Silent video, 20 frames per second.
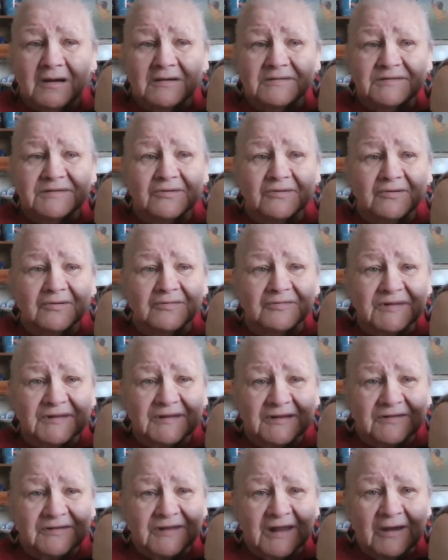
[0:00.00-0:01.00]
So
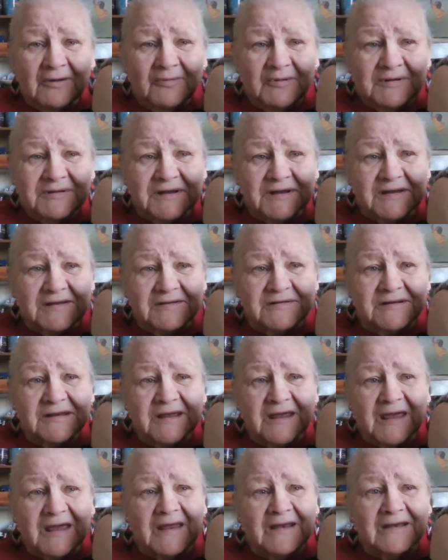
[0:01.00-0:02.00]
that was easy,
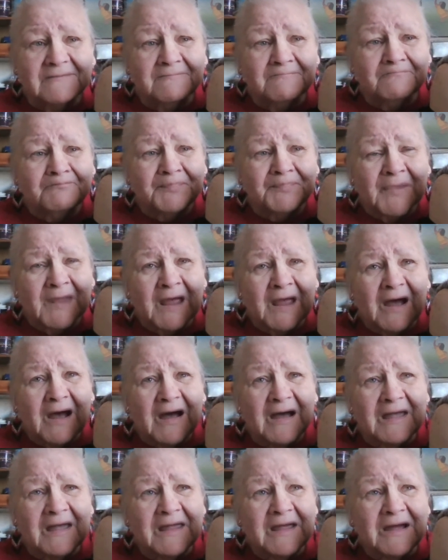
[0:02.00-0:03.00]
and
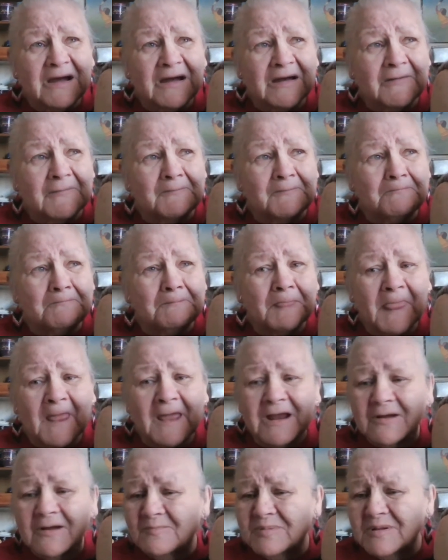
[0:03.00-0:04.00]
I
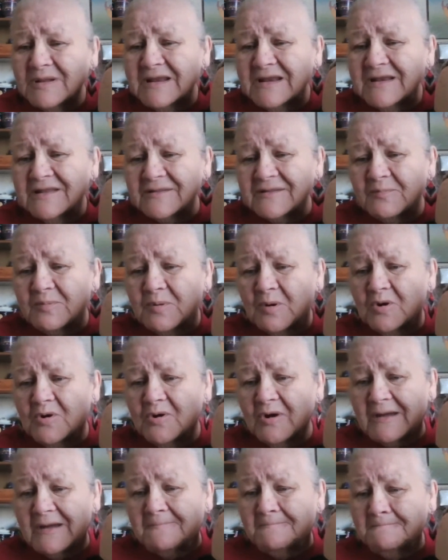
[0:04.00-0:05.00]
completed the
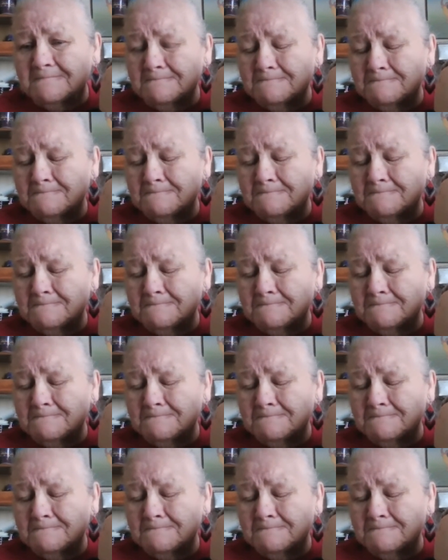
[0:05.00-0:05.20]
program.